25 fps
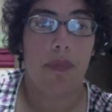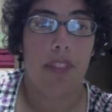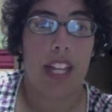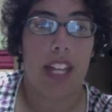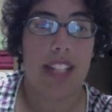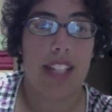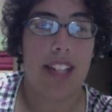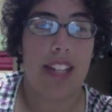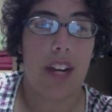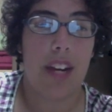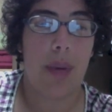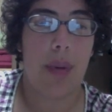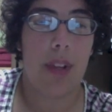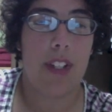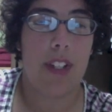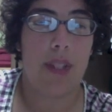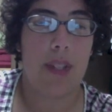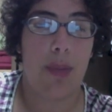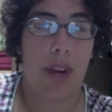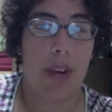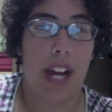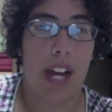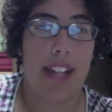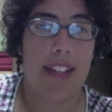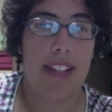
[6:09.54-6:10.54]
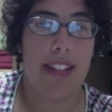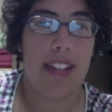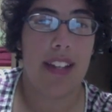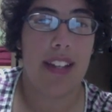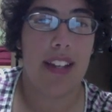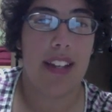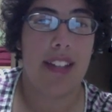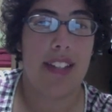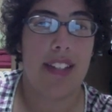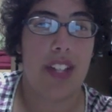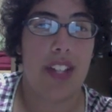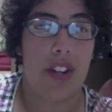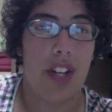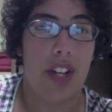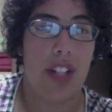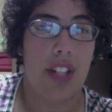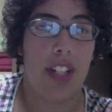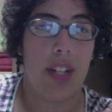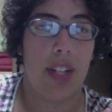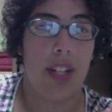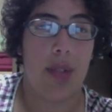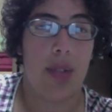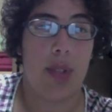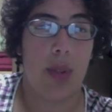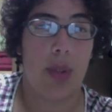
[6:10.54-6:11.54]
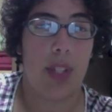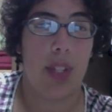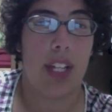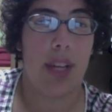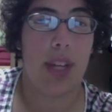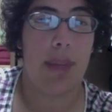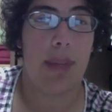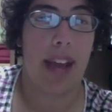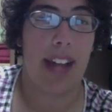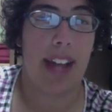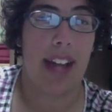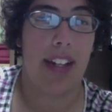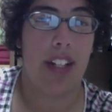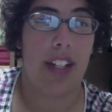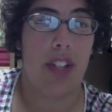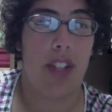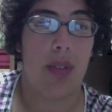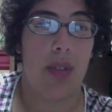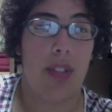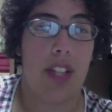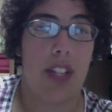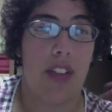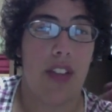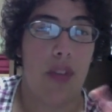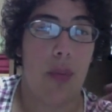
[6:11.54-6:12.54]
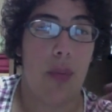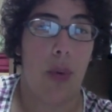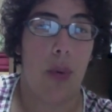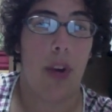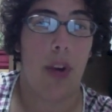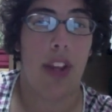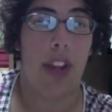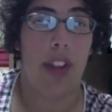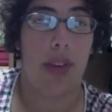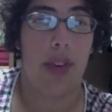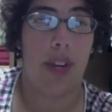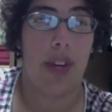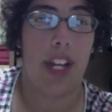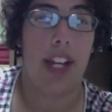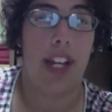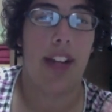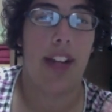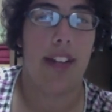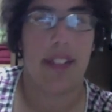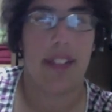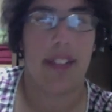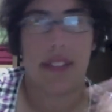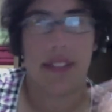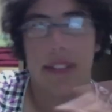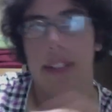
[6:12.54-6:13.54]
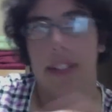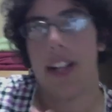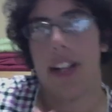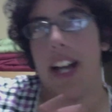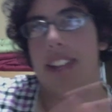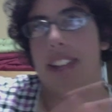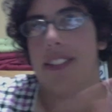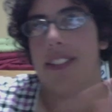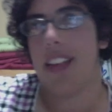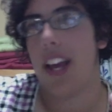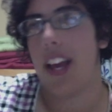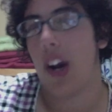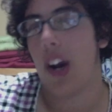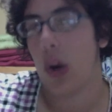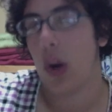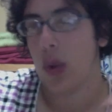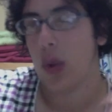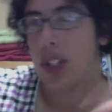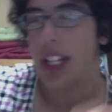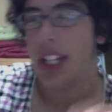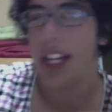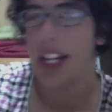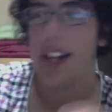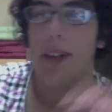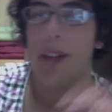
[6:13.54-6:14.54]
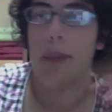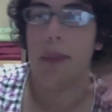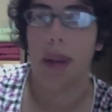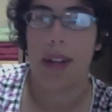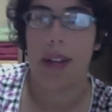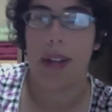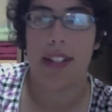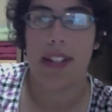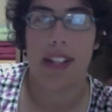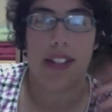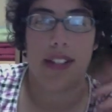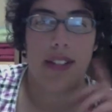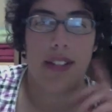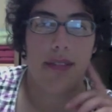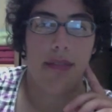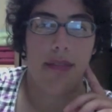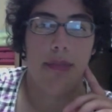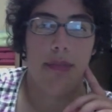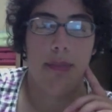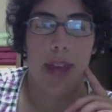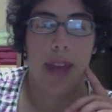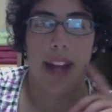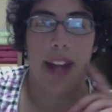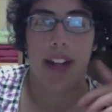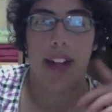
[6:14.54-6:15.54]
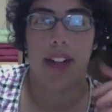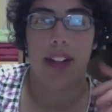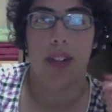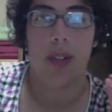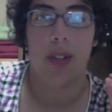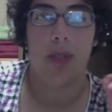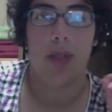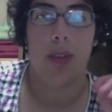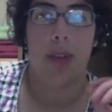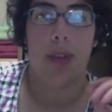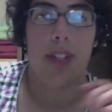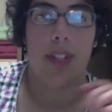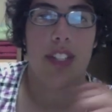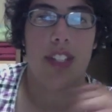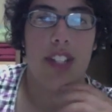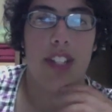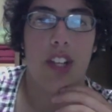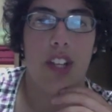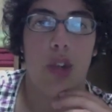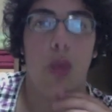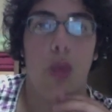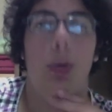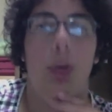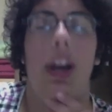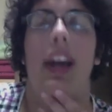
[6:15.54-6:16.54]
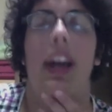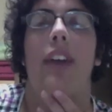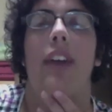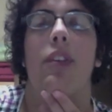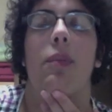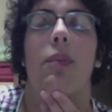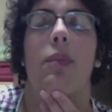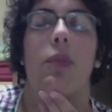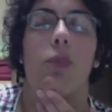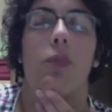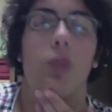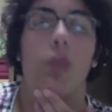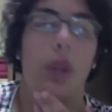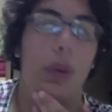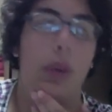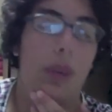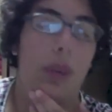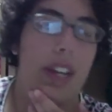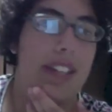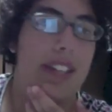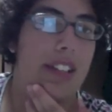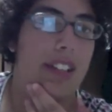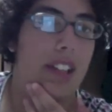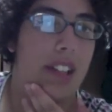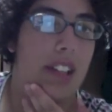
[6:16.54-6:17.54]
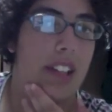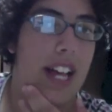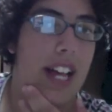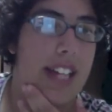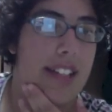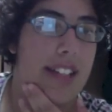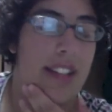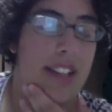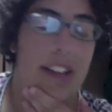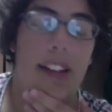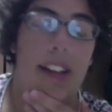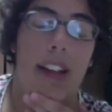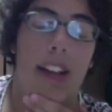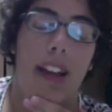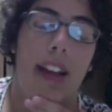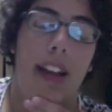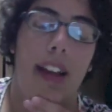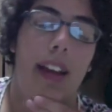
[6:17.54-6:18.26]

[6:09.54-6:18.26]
That's not really surprising, considering that it was only a magnitude 7.3. I say only. My sense of magnitudes may be skewed by having been raised in Alaska.